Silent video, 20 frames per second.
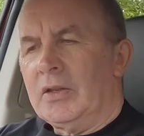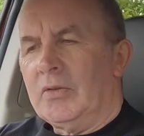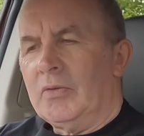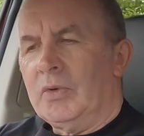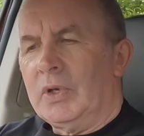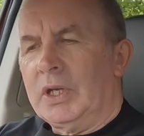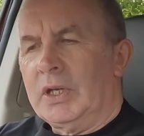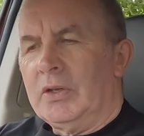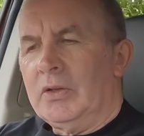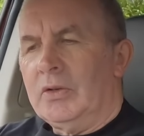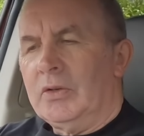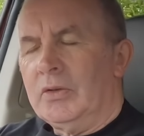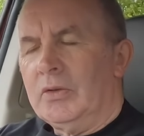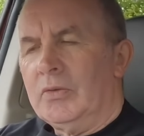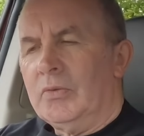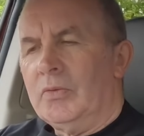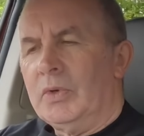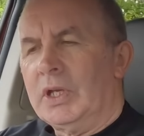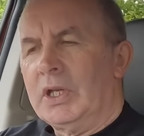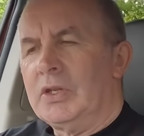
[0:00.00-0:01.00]
We
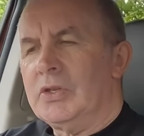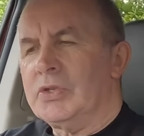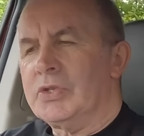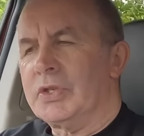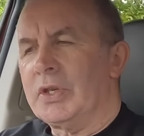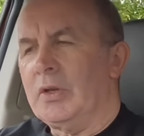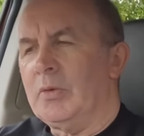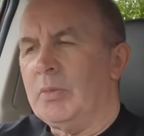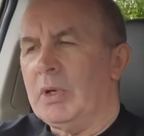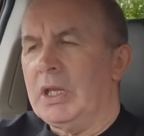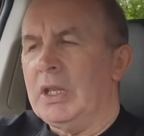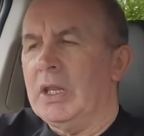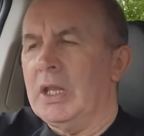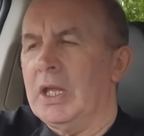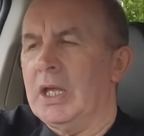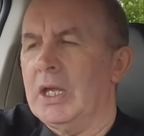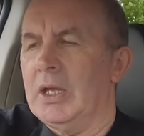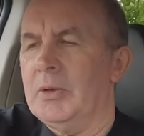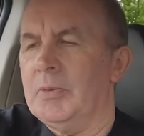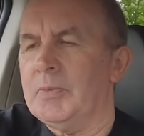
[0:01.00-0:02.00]
can zoom in
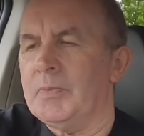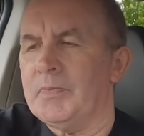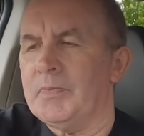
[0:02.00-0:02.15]
there.